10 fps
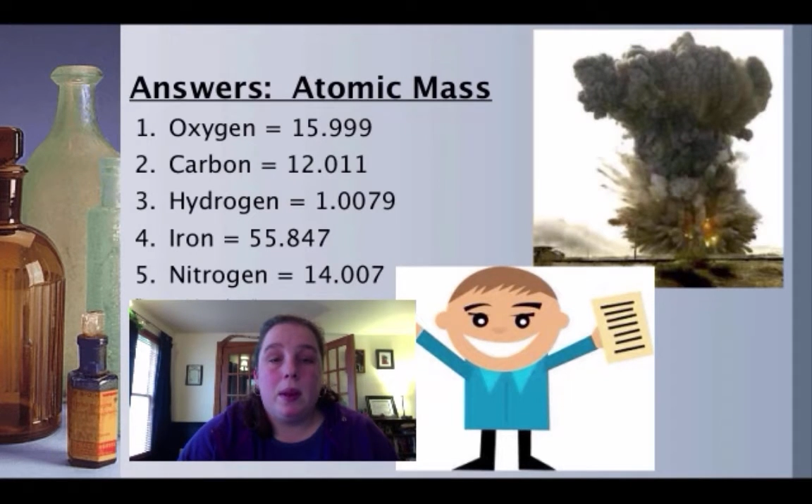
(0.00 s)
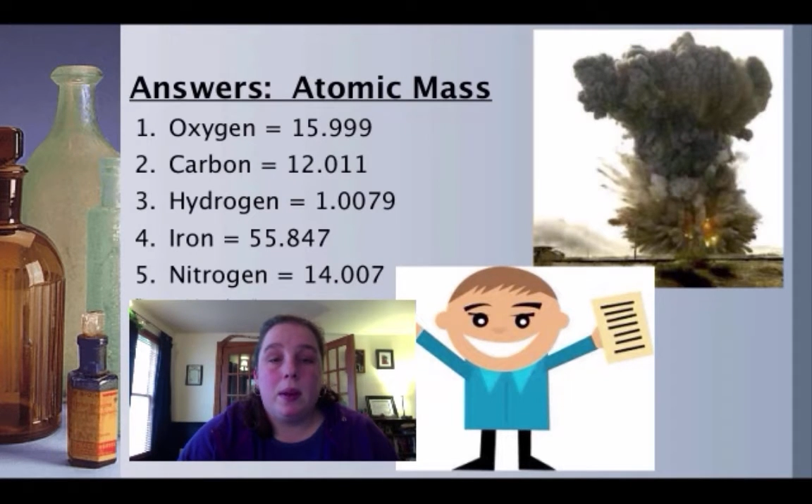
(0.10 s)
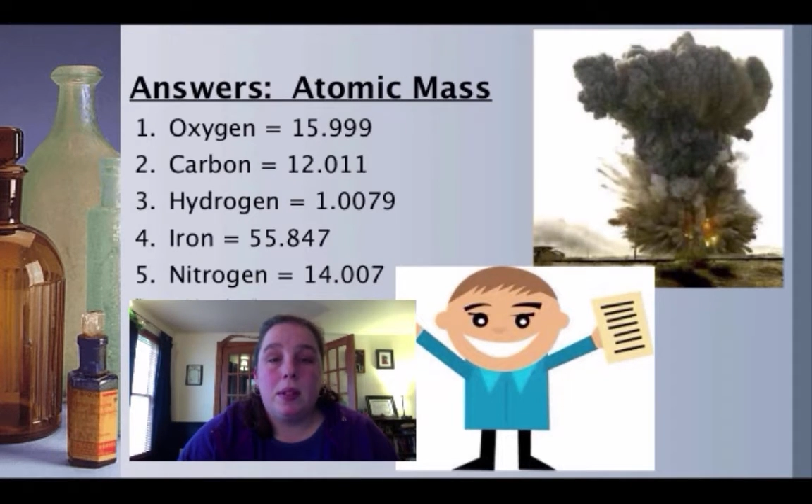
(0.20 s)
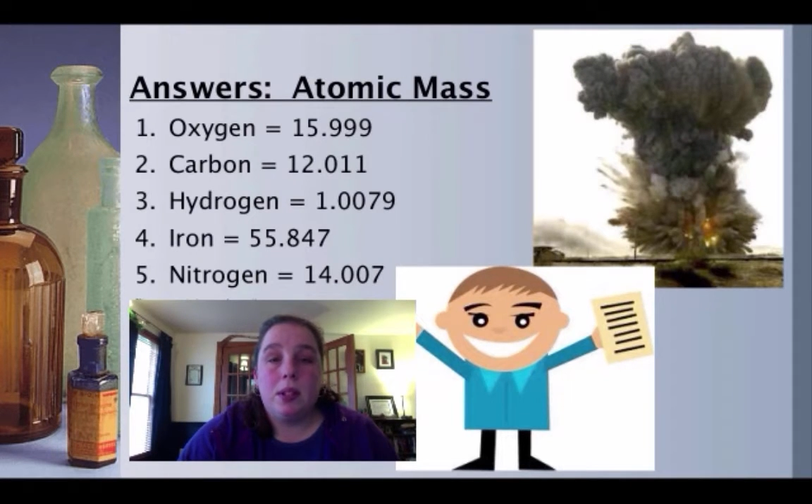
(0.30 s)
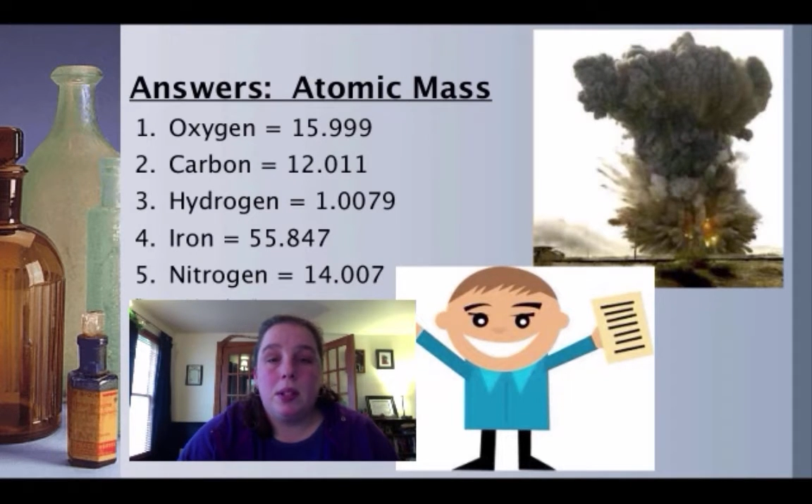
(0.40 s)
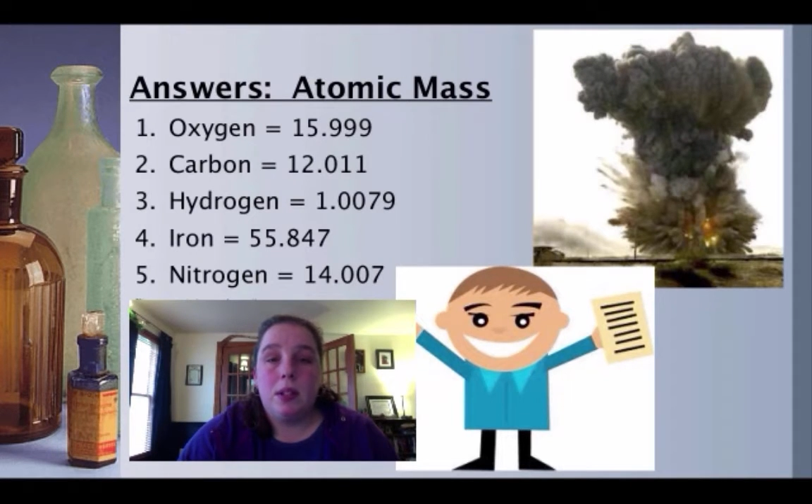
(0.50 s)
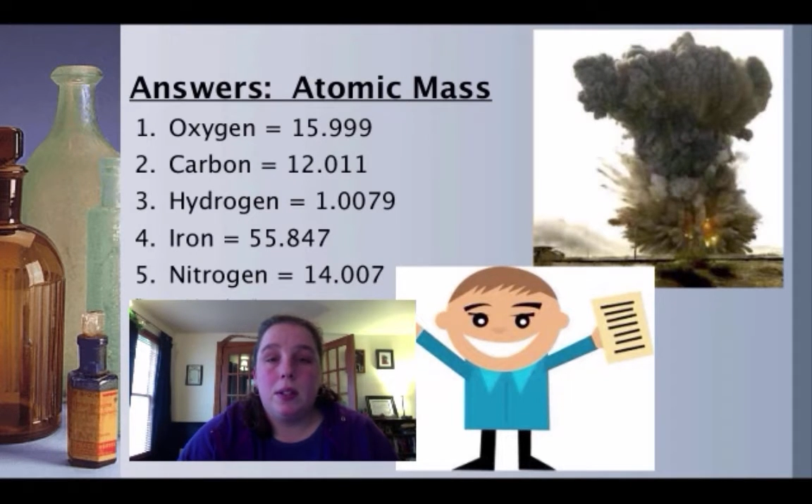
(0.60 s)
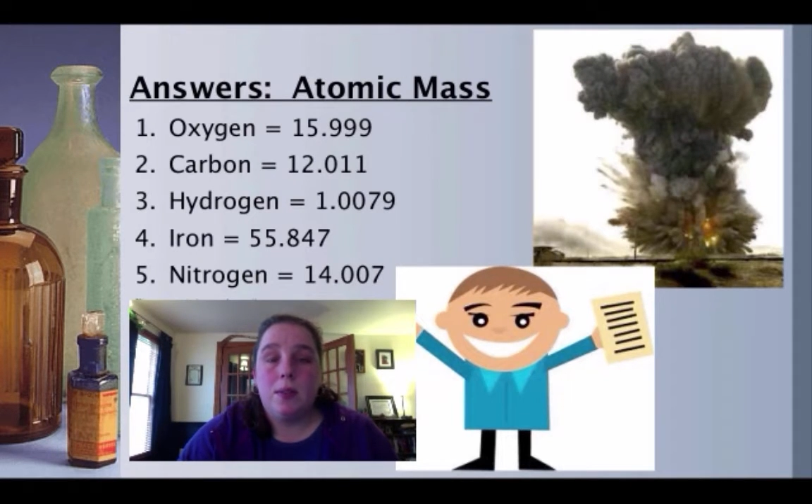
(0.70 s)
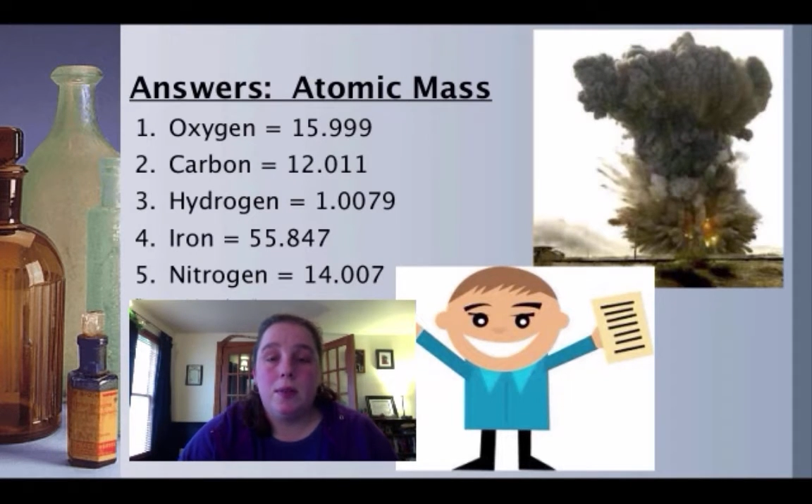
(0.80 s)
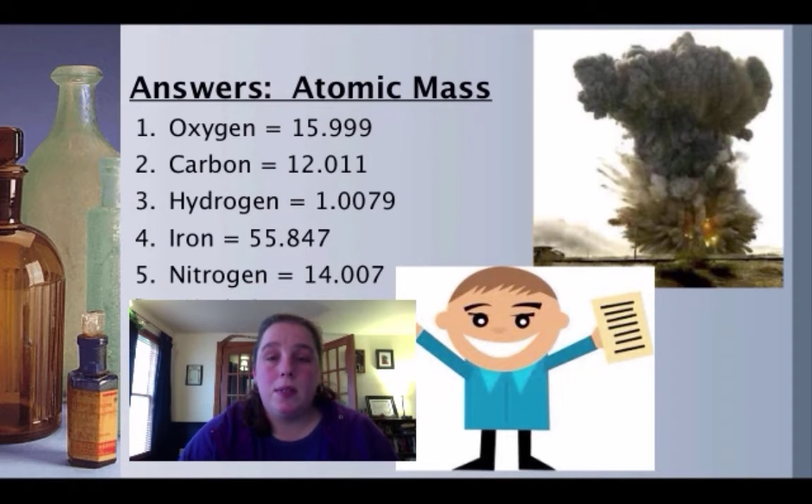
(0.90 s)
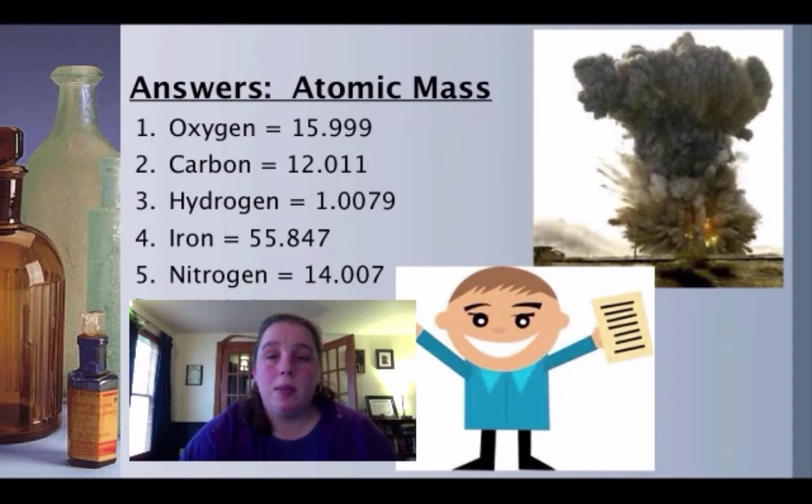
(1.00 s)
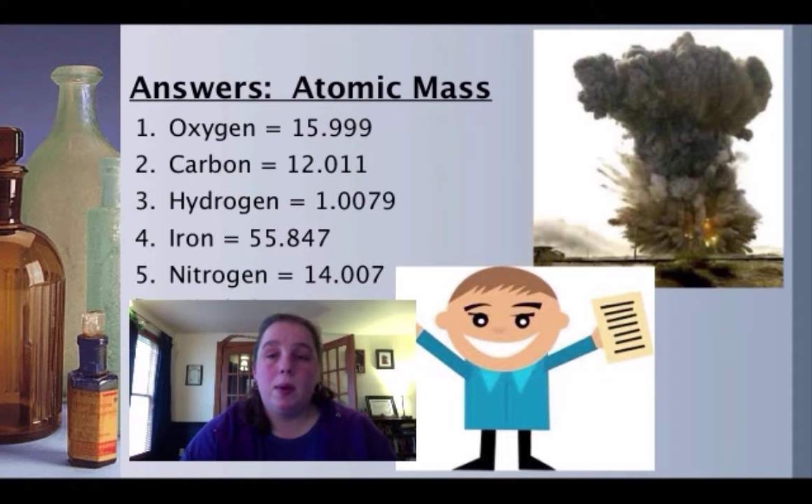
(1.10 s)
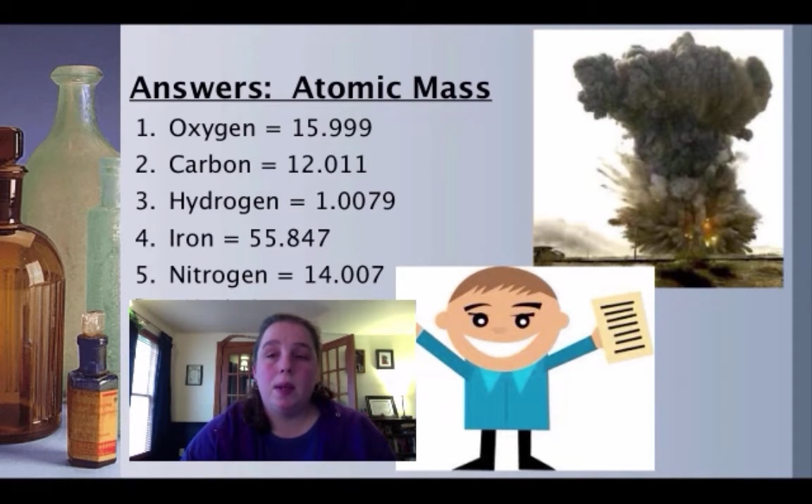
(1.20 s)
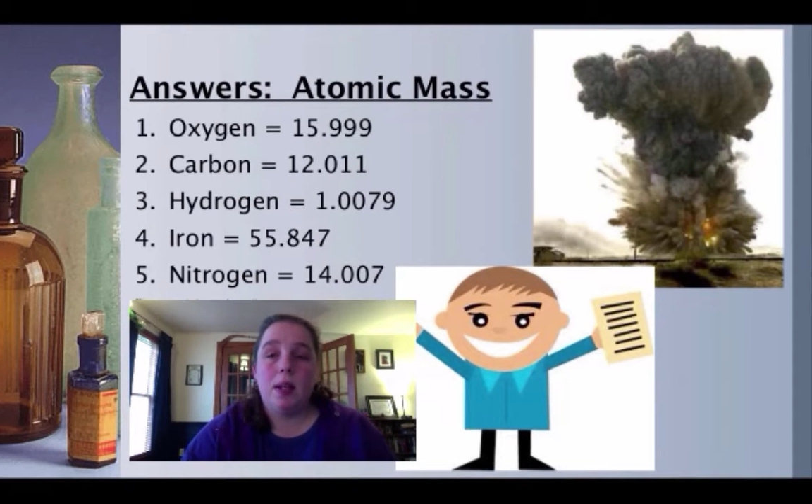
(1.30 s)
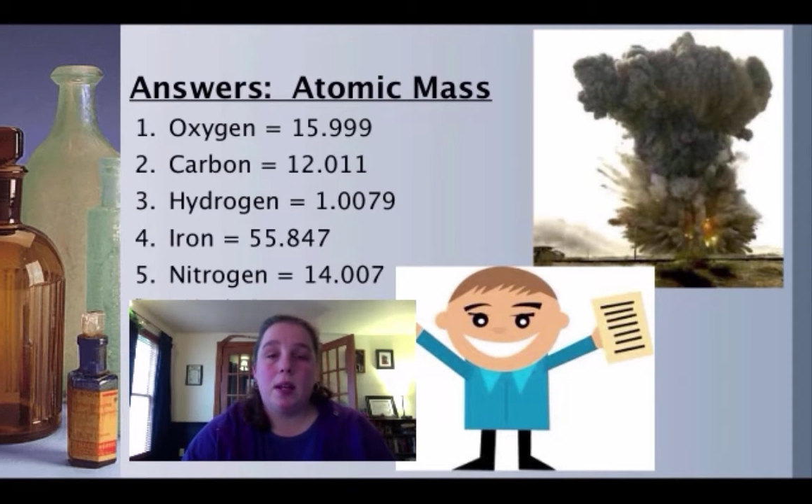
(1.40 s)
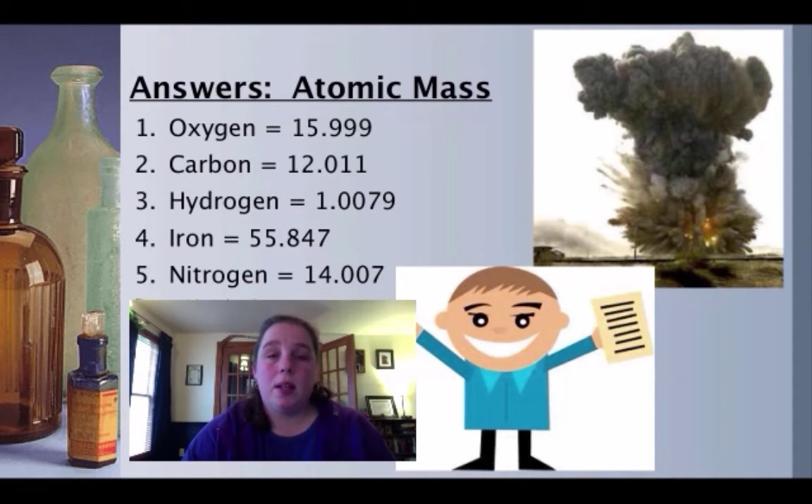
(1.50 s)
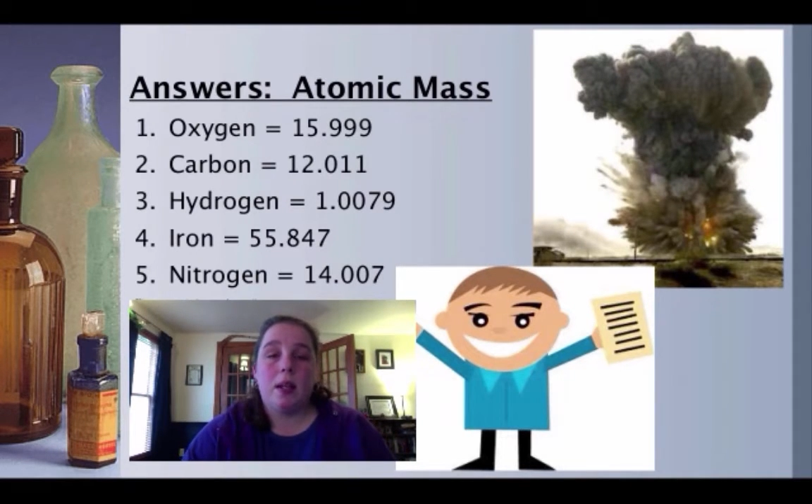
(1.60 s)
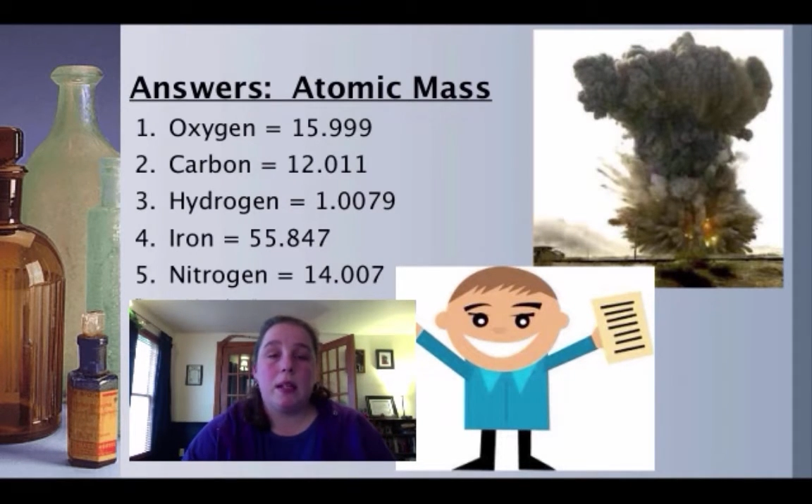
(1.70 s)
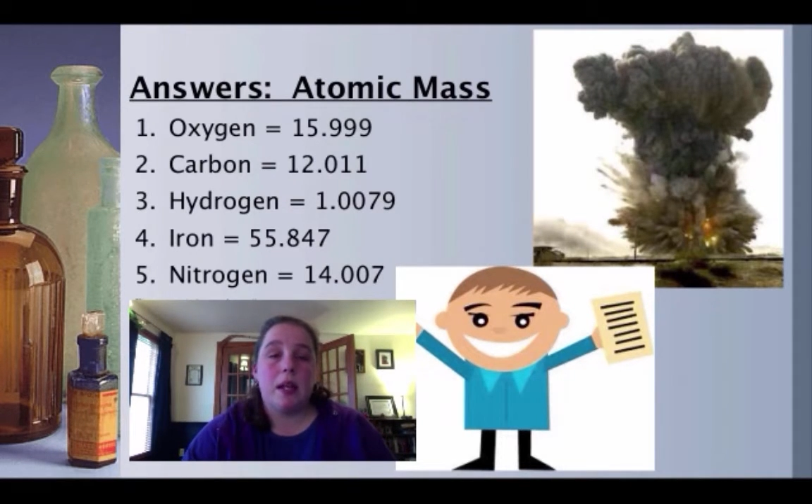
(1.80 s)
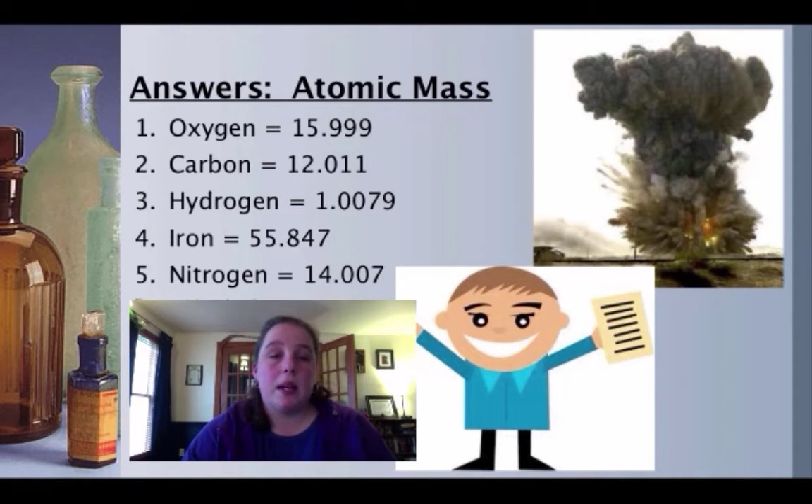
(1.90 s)
oxygen is
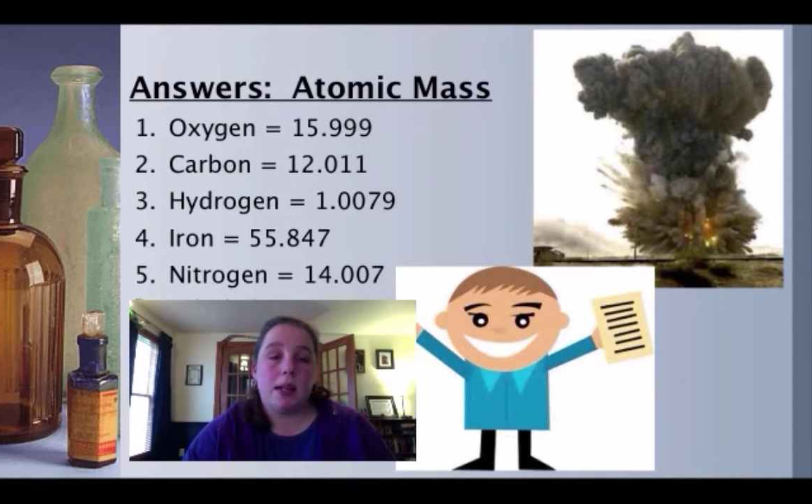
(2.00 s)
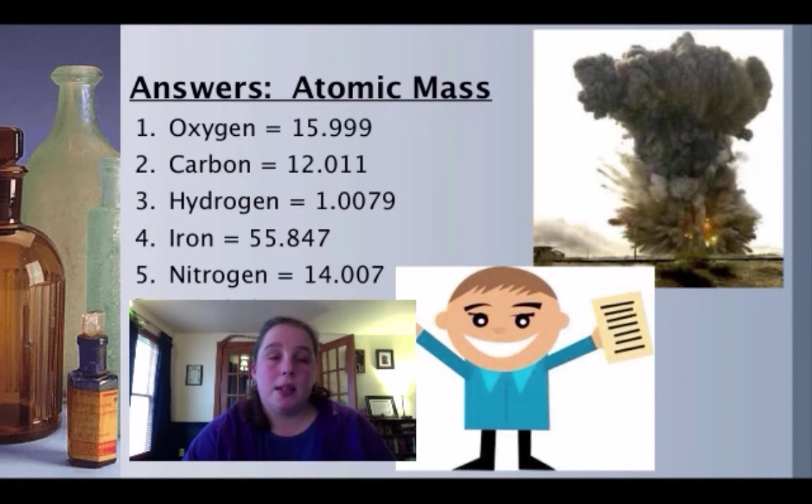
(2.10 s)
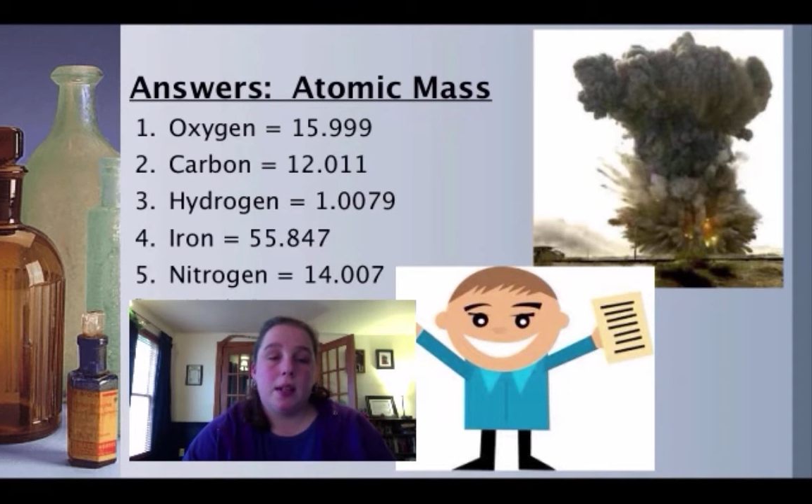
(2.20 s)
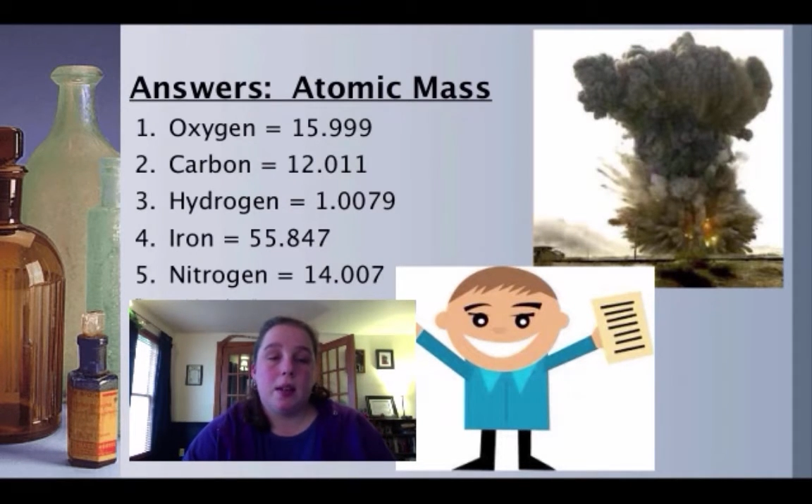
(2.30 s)
15.999